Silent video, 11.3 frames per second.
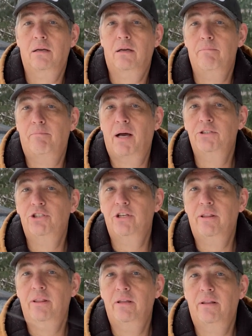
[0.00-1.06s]

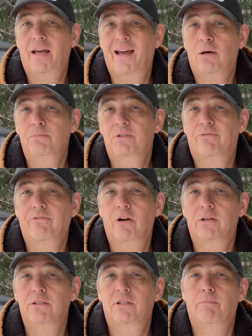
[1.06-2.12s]
combustion that helps the
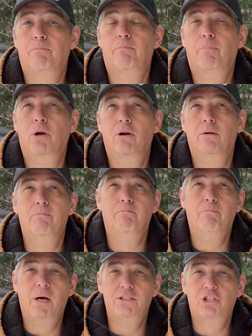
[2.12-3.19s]
furnace to burn
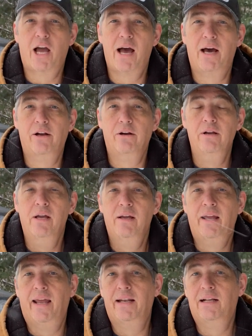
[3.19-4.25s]
much hotter
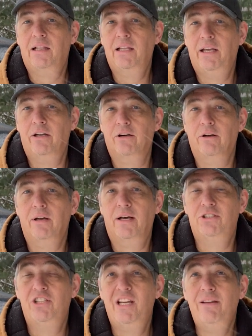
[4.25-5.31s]
and cleaner,
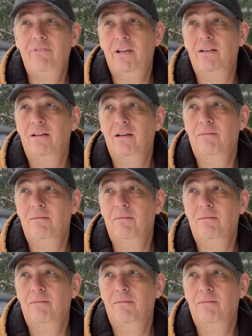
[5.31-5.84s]
achieving,